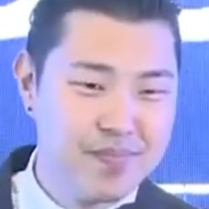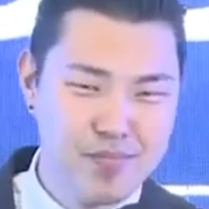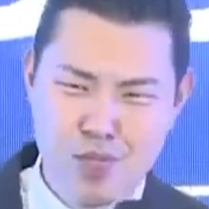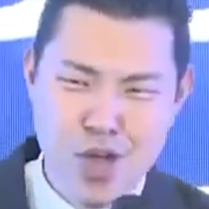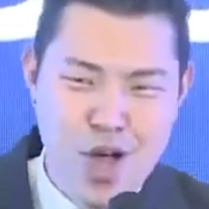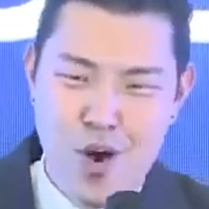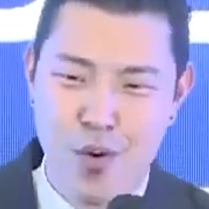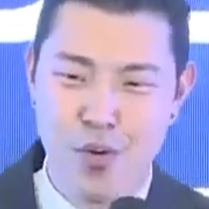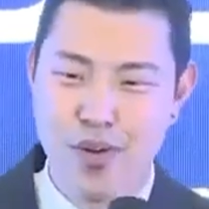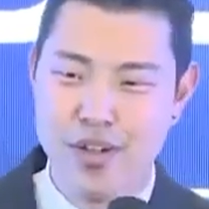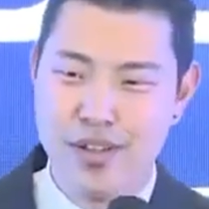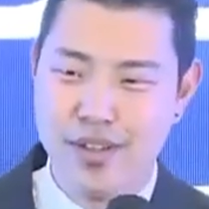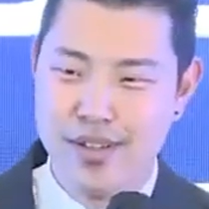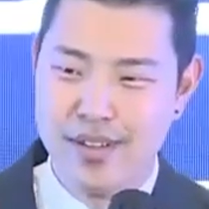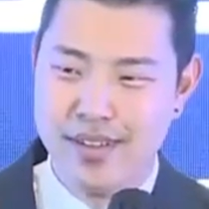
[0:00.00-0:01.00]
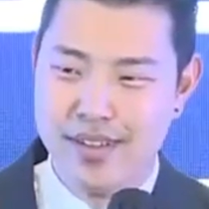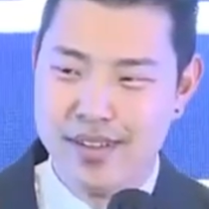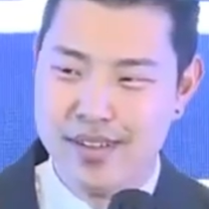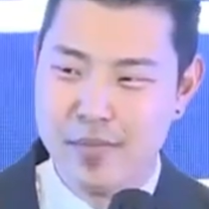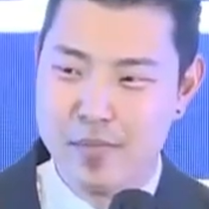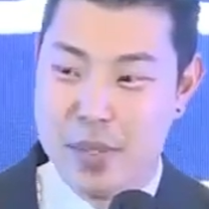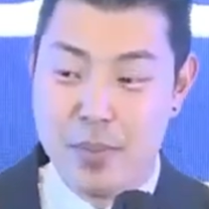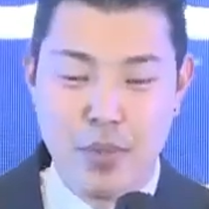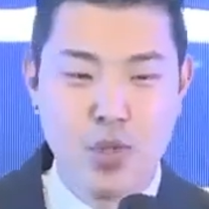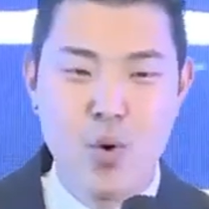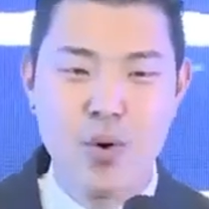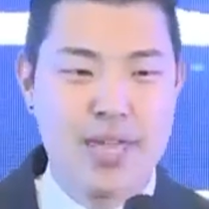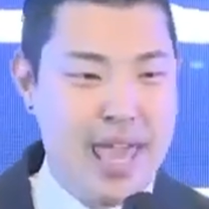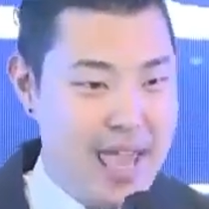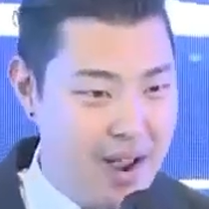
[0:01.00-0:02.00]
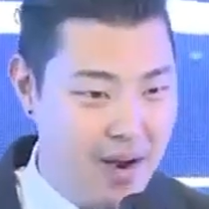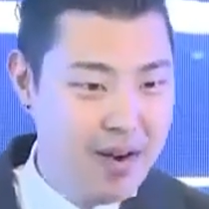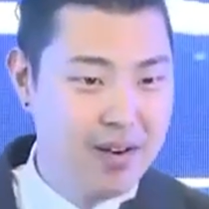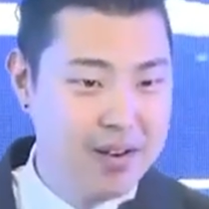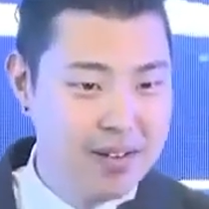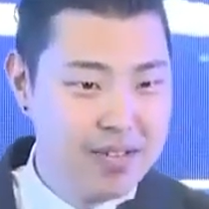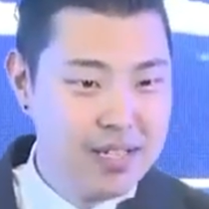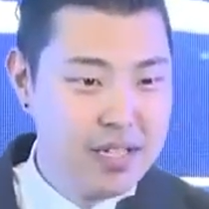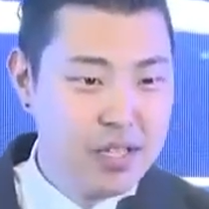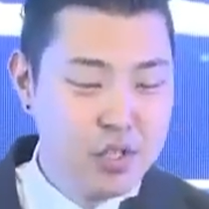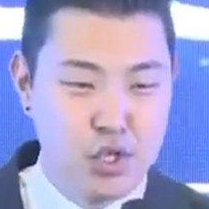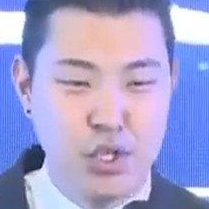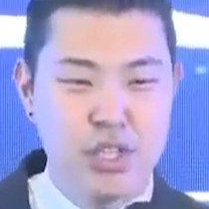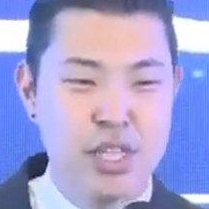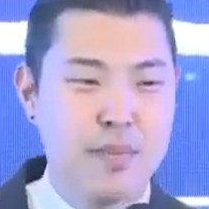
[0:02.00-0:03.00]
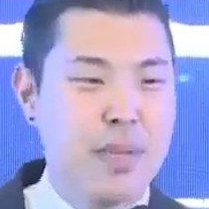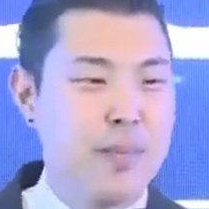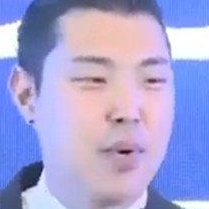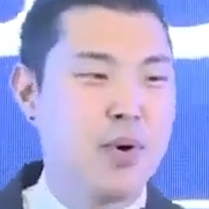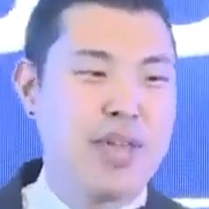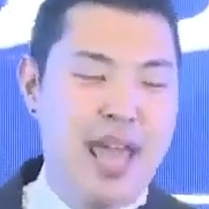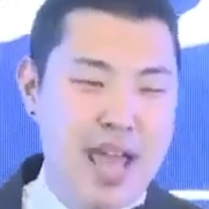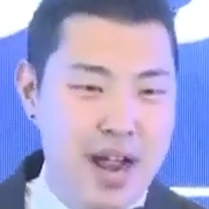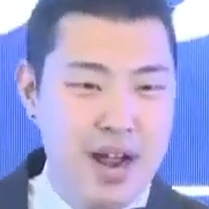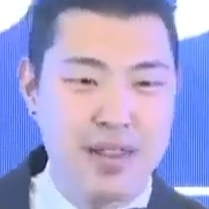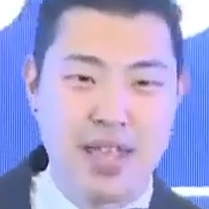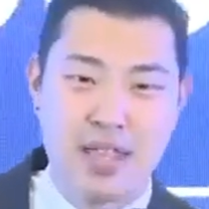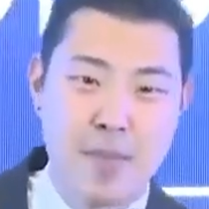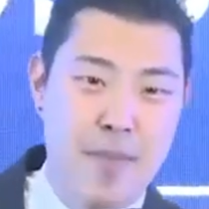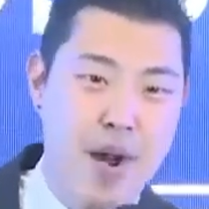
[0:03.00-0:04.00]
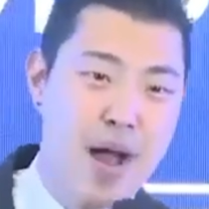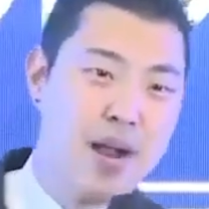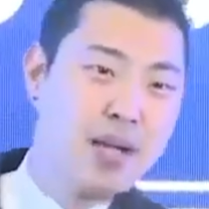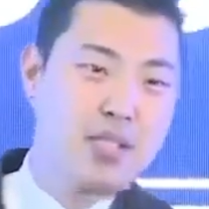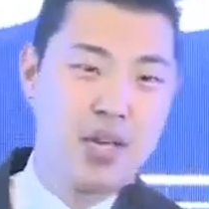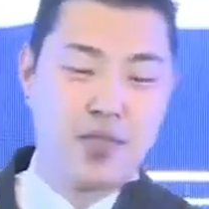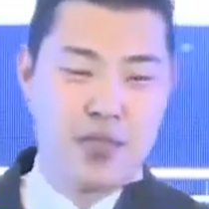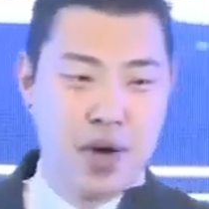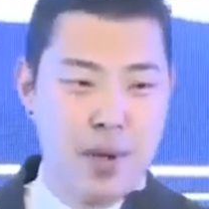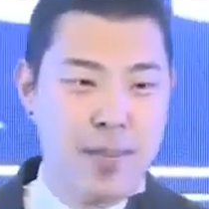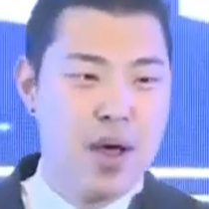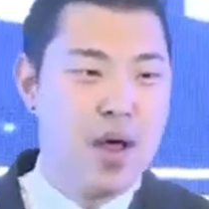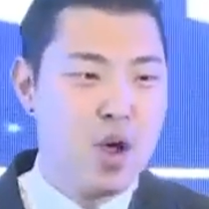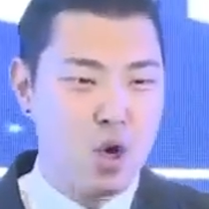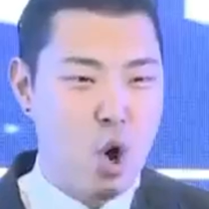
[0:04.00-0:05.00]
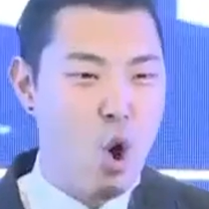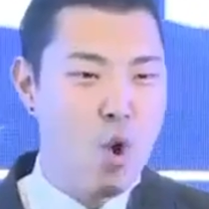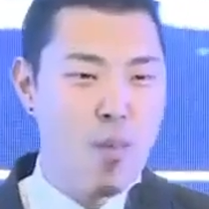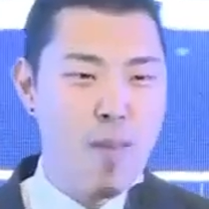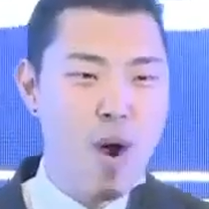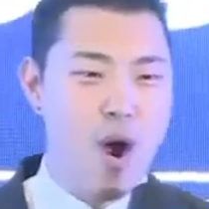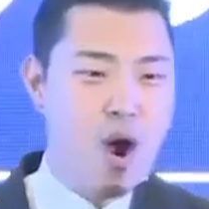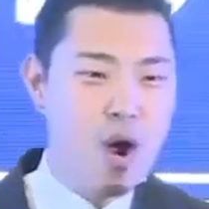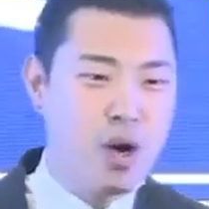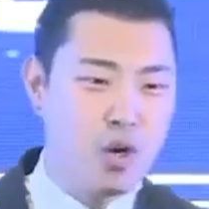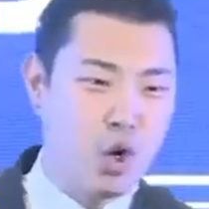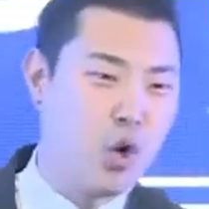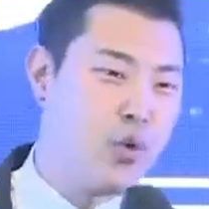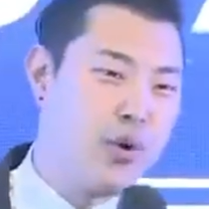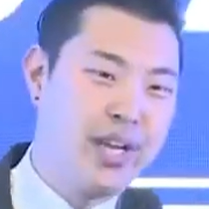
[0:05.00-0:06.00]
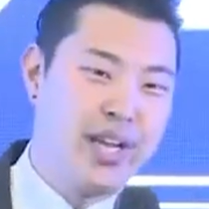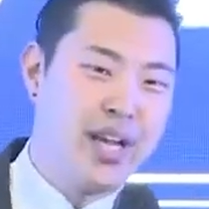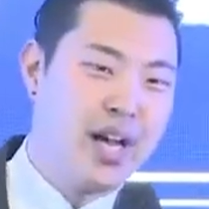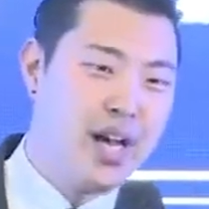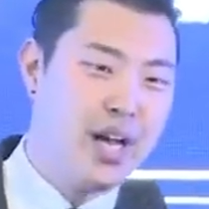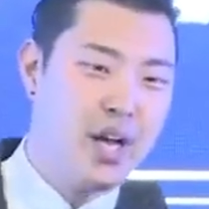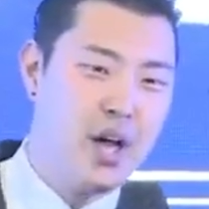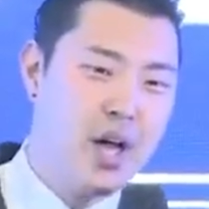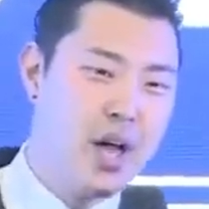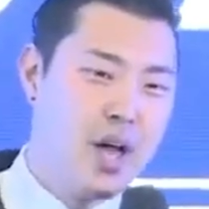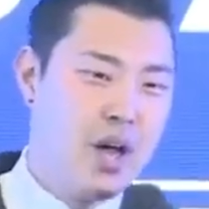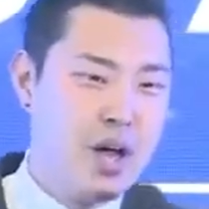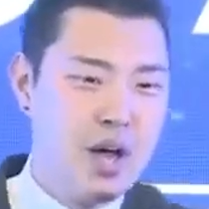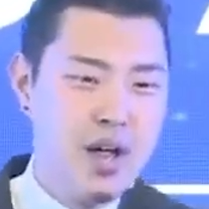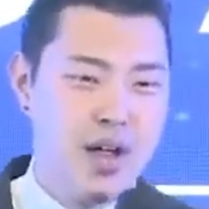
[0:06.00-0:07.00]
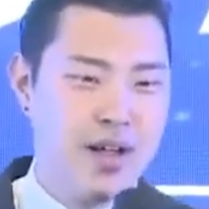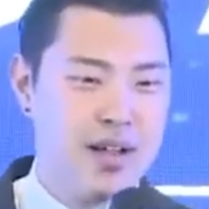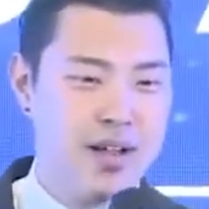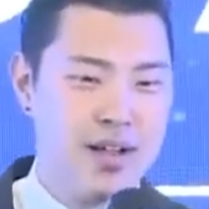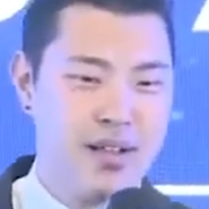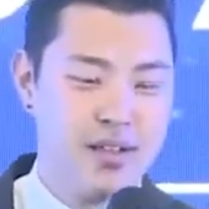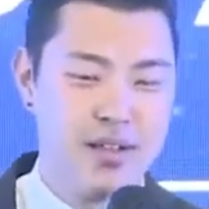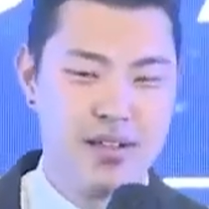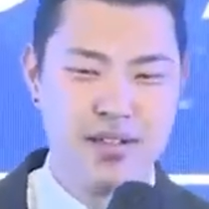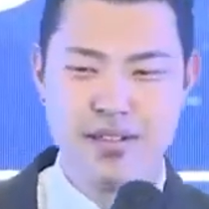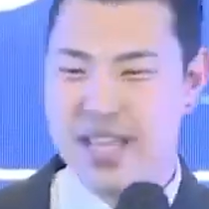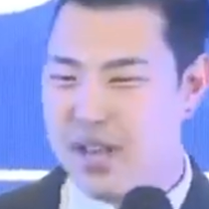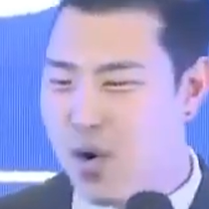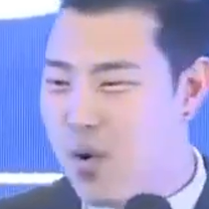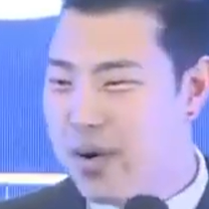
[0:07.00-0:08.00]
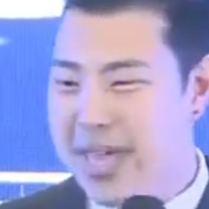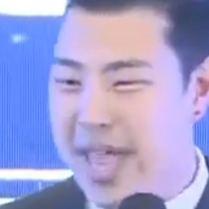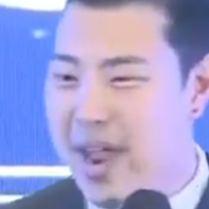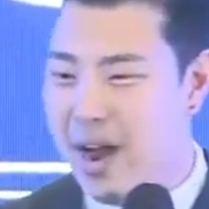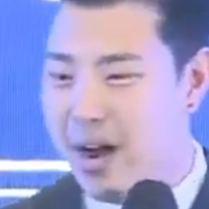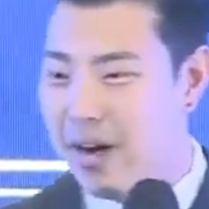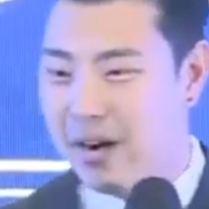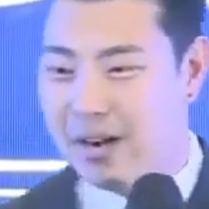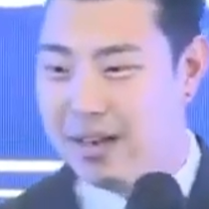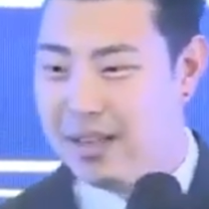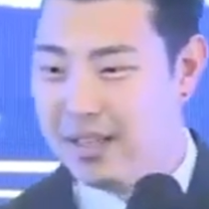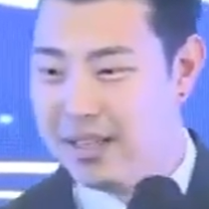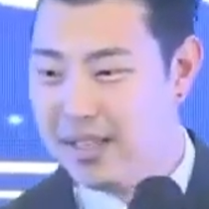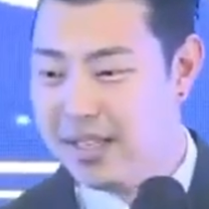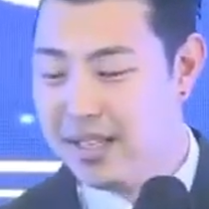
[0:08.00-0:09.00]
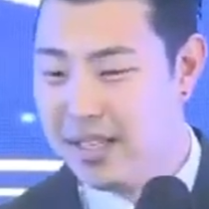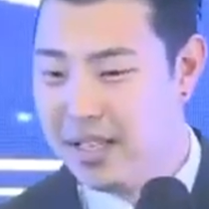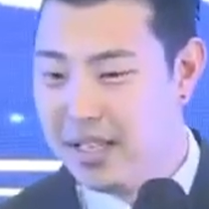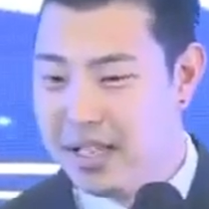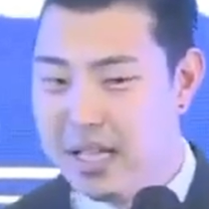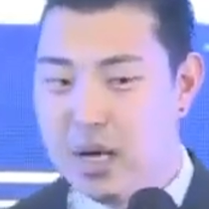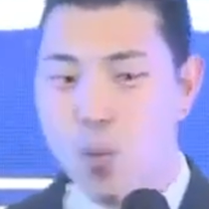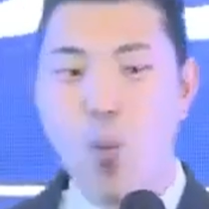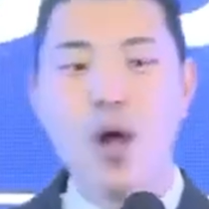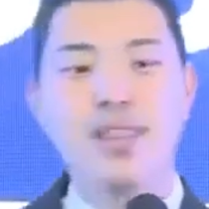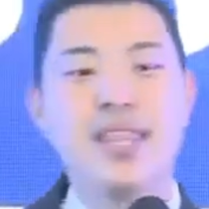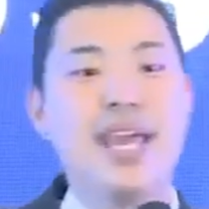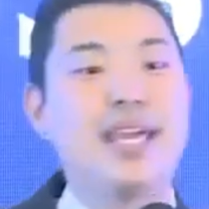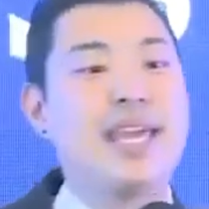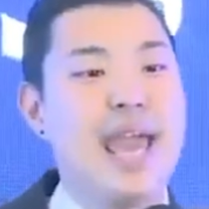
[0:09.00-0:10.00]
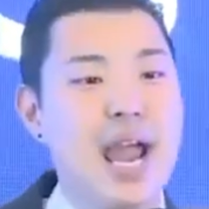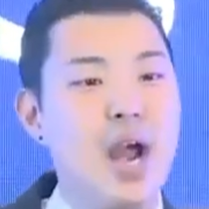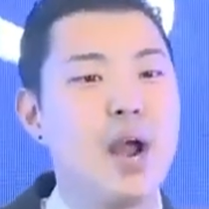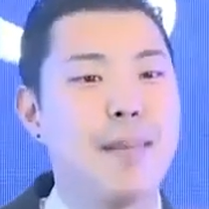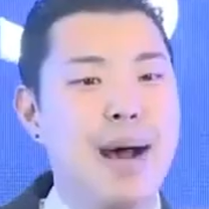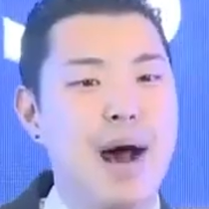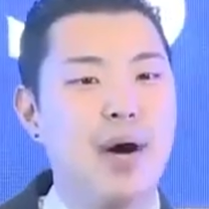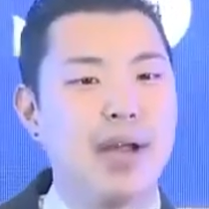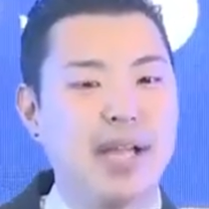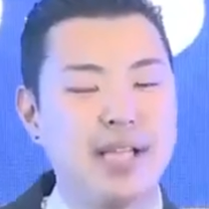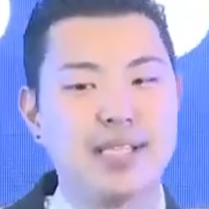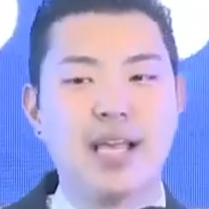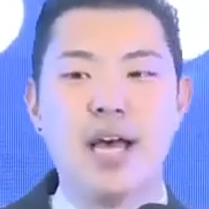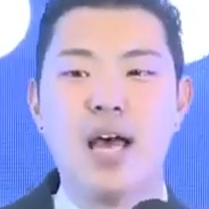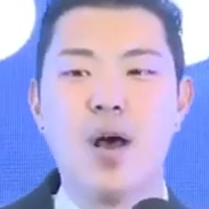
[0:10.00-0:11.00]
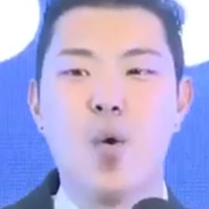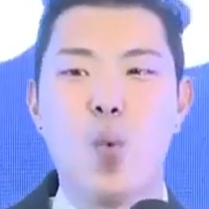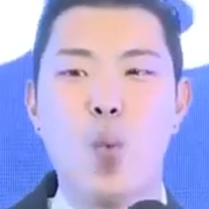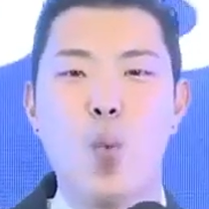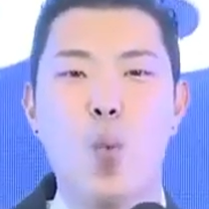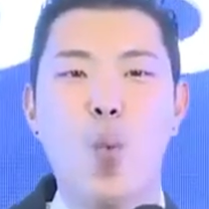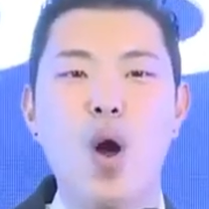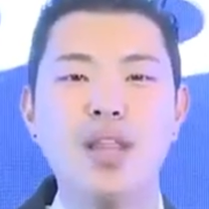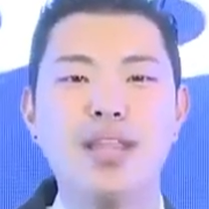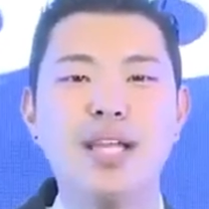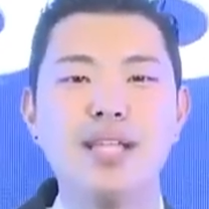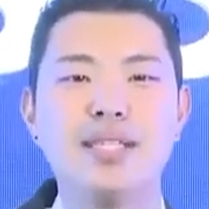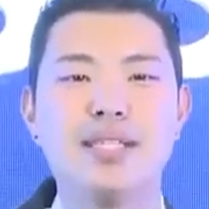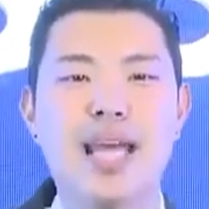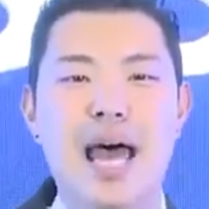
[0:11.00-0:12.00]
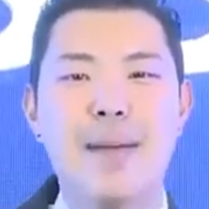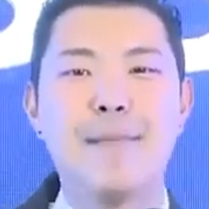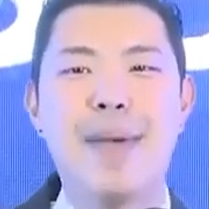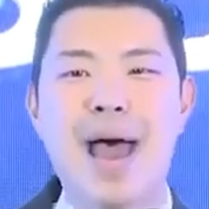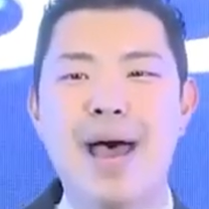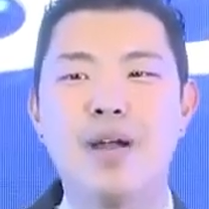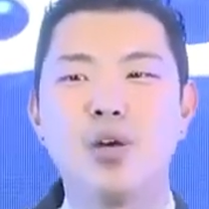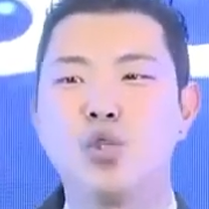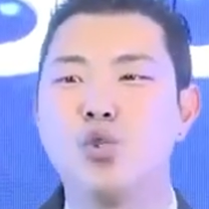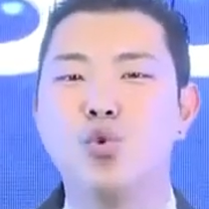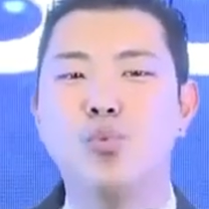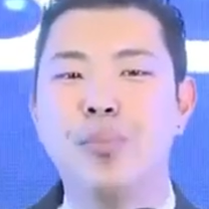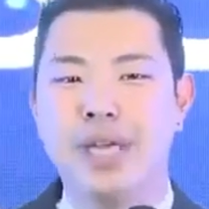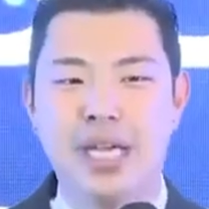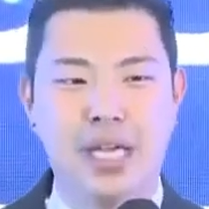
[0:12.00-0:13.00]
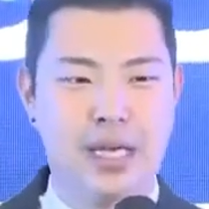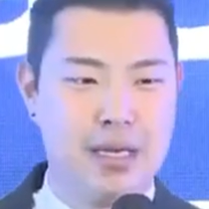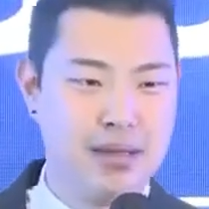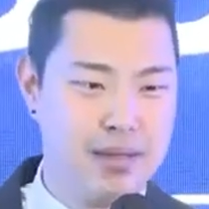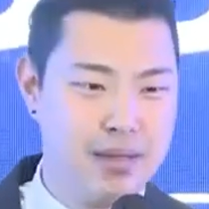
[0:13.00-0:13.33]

No, people don't care. Do you think people care that the products are from Comar, Korea? They don't care. What they care about is, what does that matter to me?